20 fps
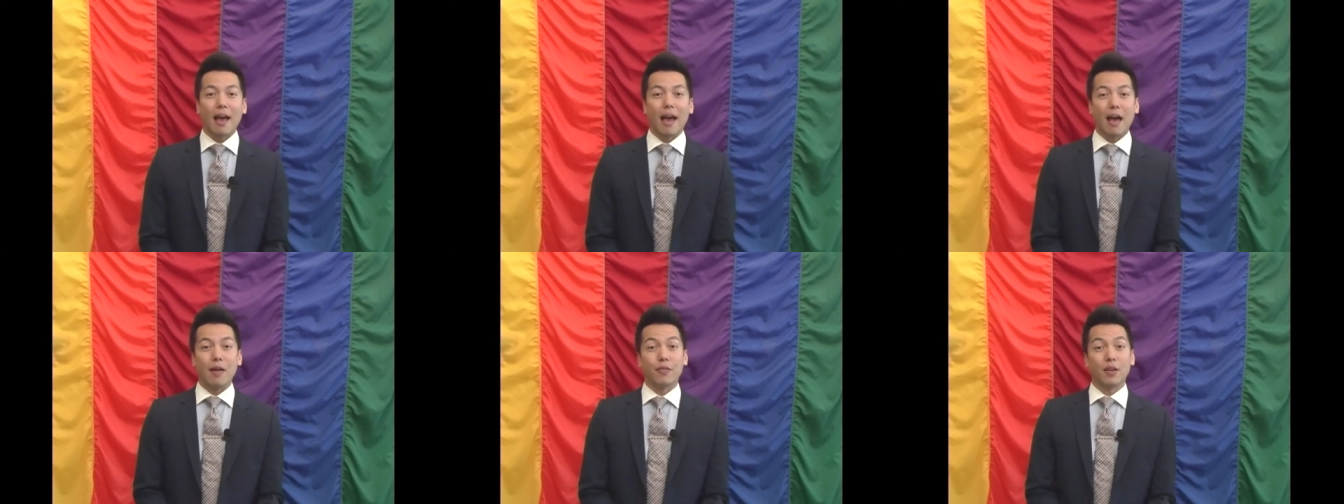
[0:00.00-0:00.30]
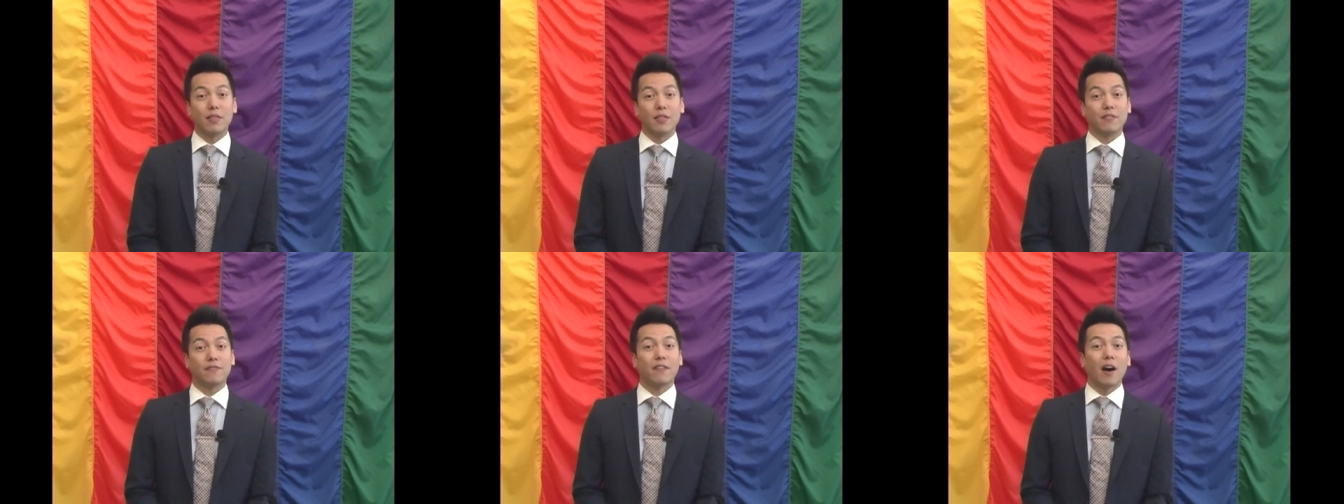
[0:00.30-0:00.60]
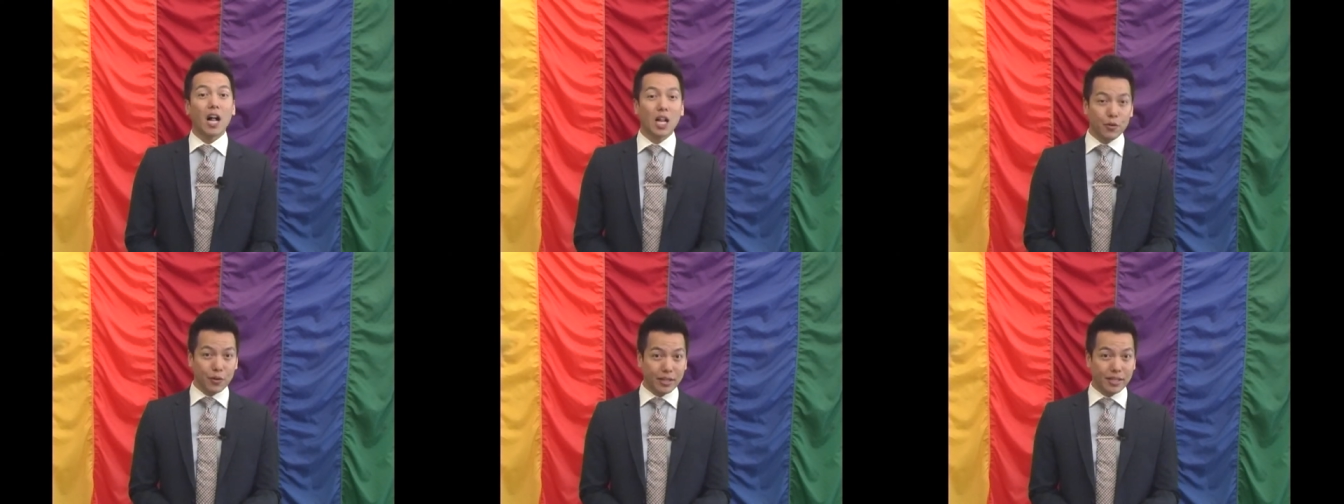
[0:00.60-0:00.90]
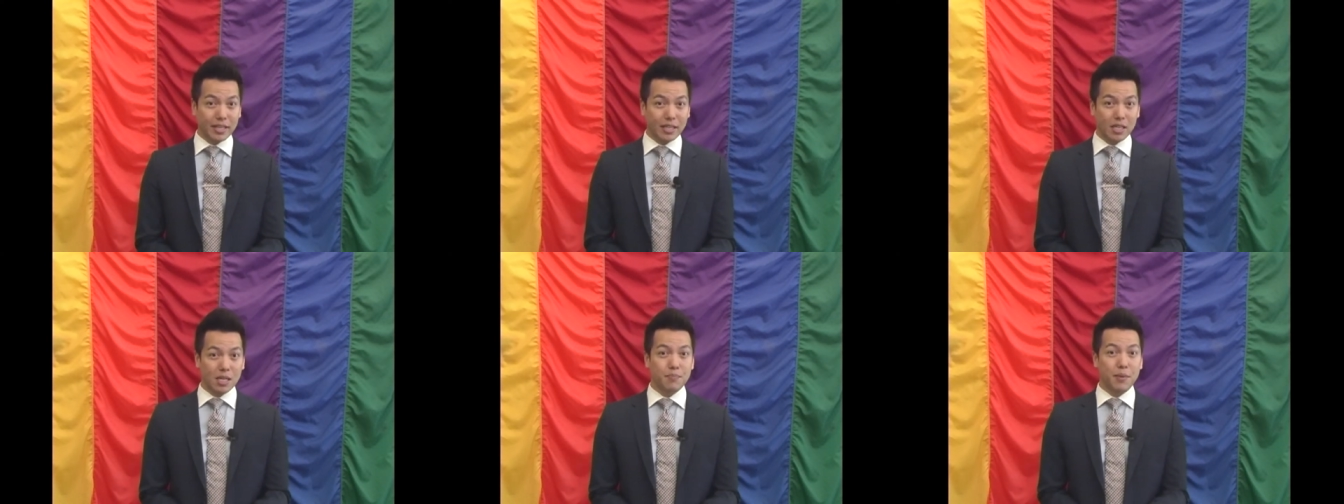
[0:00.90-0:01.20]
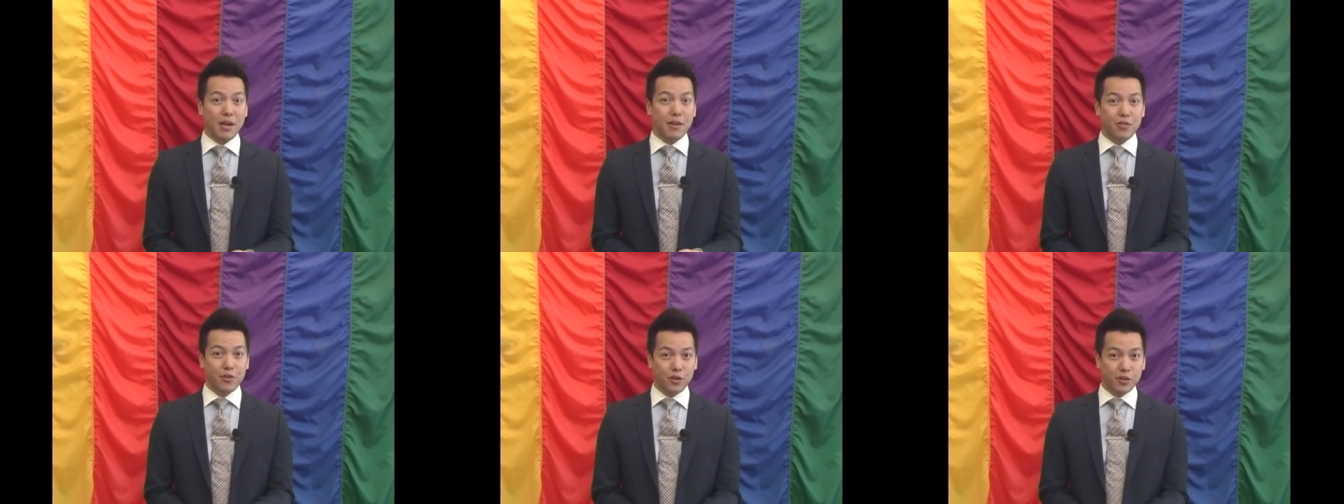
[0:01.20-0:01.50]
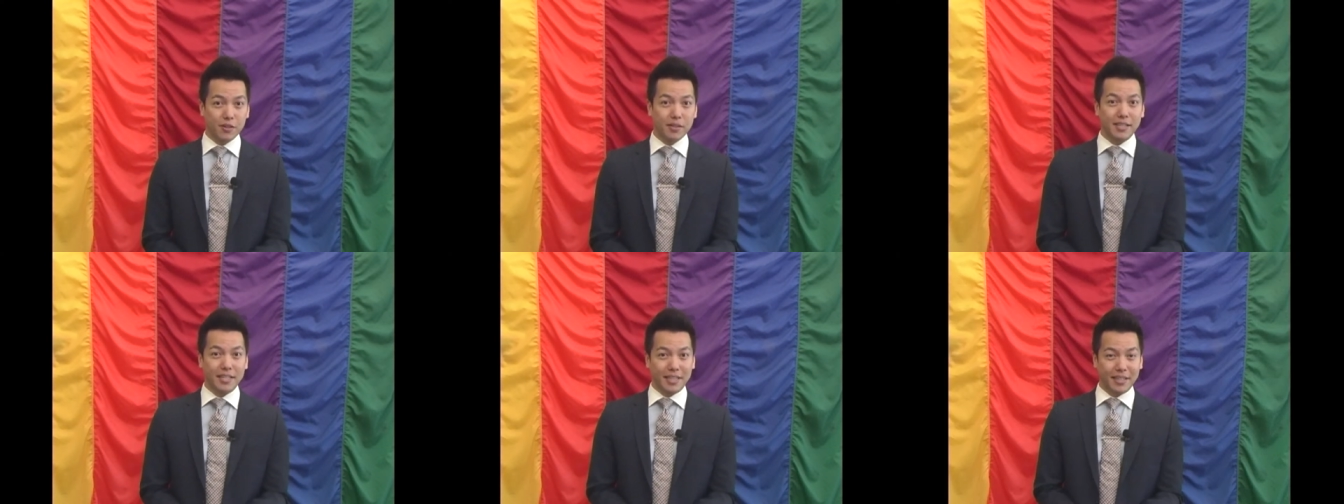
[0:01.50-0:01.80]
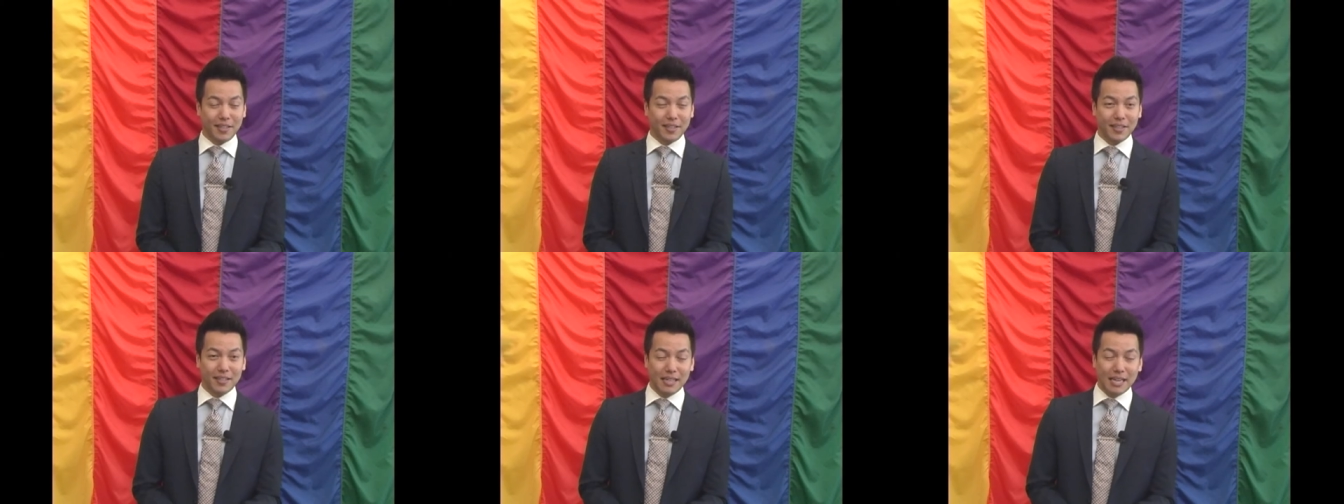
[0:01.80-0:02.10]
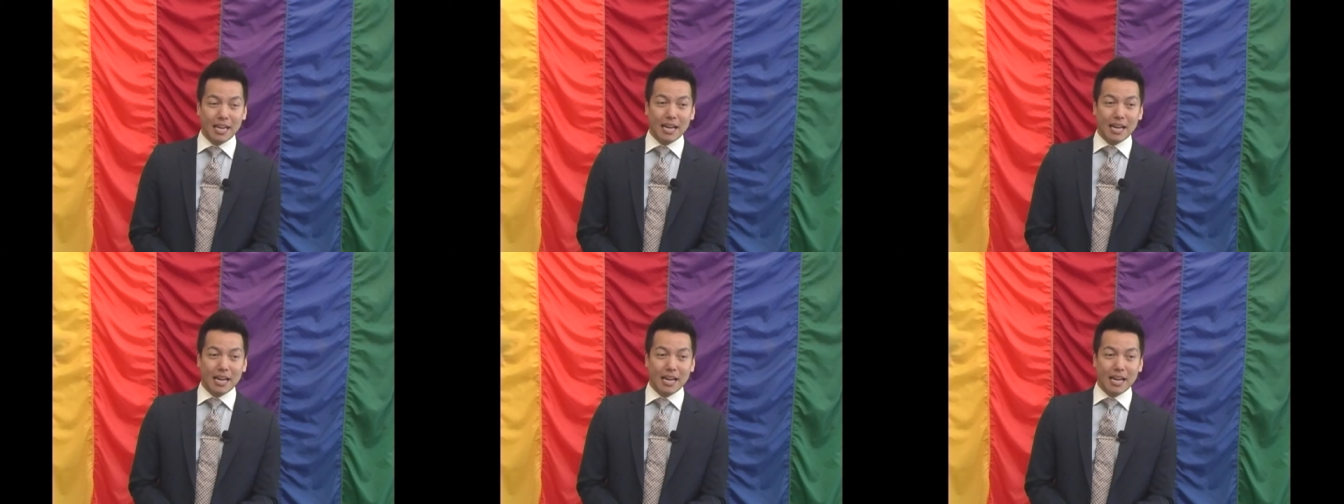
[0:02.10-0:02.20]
And then the following year, my third year,